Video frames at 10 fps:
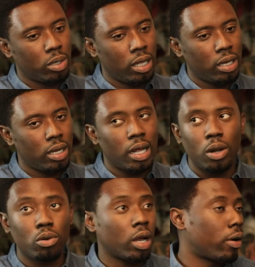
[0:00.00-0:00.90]
but then they
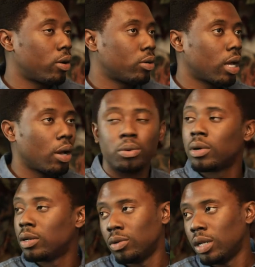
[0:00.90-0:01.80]
now look around how
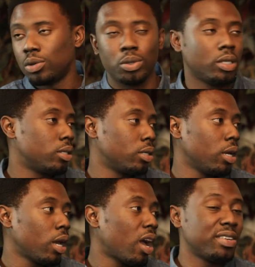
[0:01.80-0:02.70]
do they do it
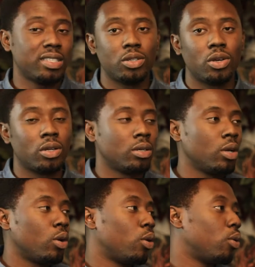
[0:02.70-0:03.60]
how is it done
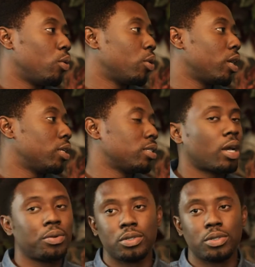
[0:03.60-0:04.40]
oh okay this is